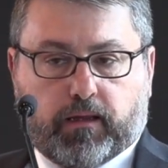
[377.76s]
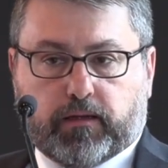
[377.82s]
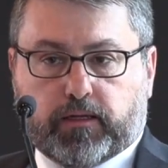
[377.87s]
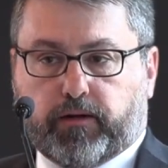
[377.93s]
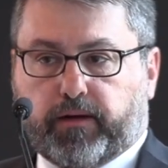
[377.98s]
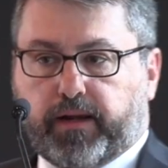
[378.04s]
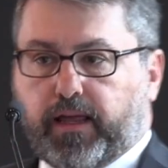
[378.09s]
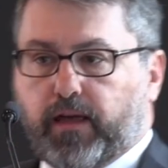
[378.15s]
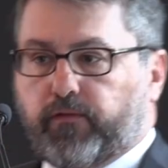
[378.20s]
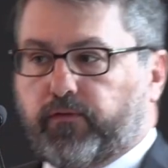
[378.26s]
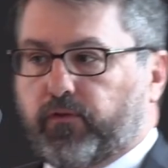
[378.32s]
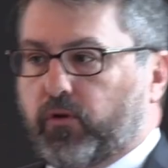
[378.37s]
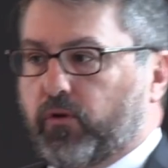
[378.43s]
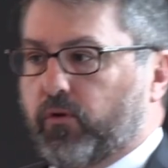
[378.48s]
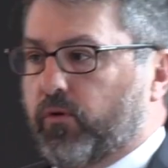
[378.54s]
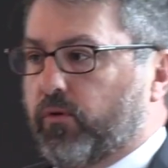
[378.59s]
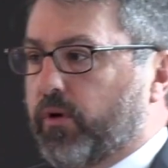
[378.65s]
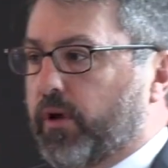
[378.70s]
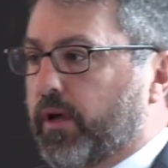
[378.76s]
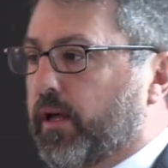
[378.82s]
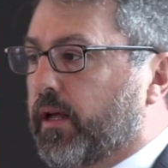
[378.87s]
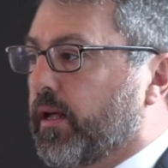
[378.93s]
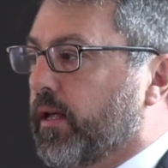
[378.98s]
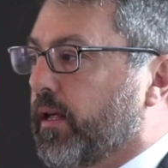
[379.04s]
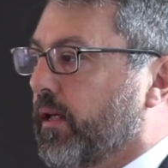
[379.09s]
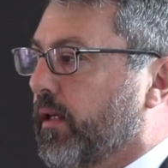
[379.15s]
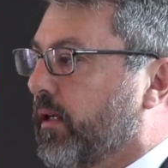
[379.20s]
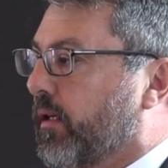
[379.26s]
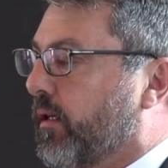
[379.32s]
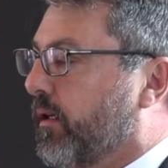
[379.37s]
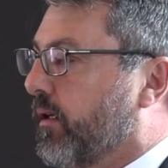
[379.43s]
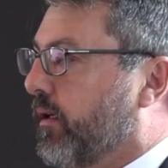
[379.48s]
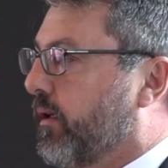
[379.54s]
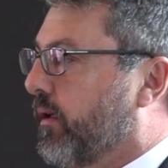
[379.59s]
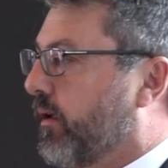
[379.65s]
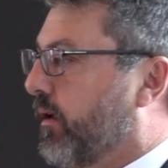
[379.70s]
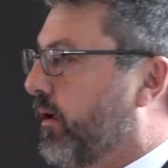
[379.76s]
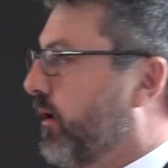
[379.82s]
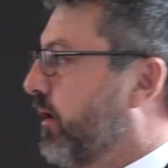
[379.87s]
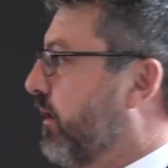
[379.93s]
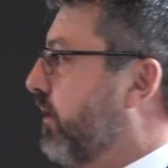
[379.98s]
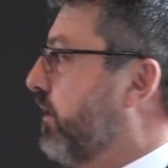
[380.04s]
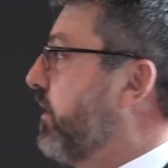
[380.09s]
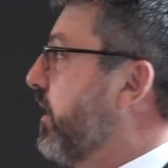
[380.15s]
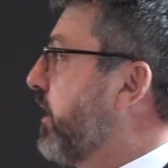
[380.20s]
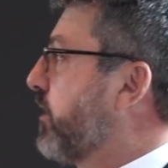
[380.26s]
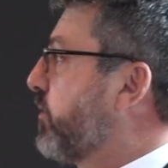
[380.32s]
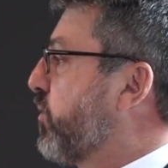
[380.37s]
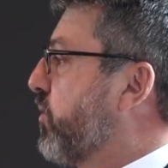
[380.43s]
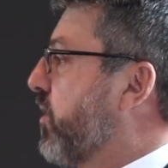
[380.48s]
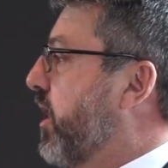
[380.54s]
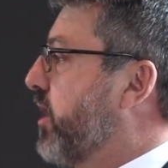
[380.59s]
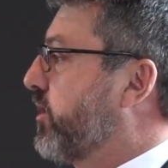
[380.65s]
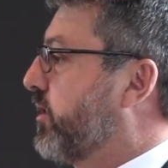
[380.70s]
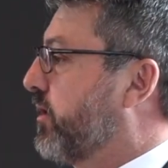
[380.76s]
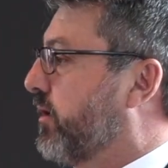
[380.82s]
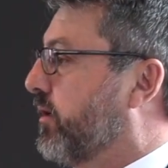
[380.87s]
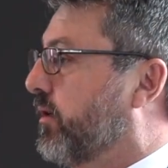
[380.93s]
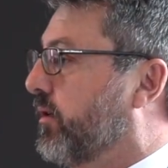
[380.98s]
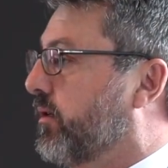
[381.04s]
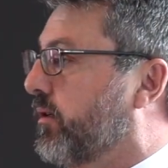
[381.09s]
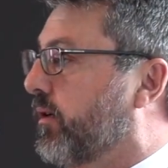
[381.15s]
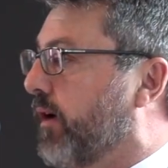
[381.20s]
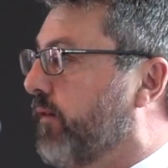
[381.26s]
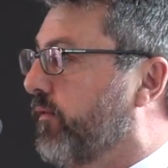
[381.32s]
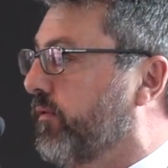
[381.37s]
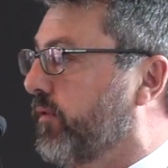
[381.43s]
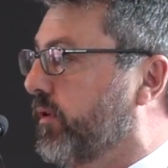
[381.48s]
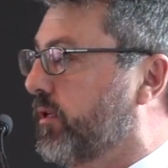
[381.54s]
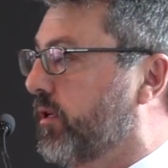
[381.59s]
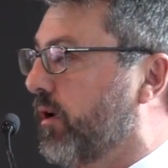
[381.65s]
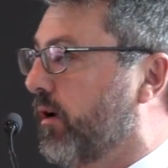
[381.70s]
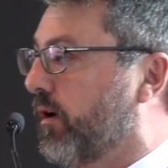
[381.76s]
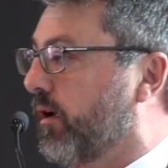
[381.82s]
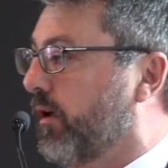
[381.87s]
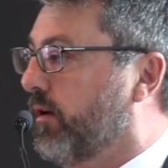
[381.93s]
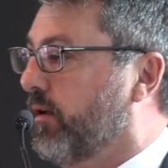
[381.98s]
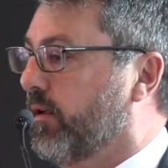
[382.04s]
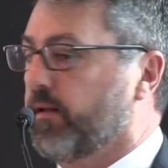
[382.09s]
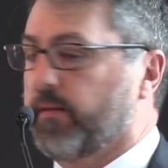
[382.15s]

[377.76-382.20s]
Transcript: So in our view, on the exploration and discovery side,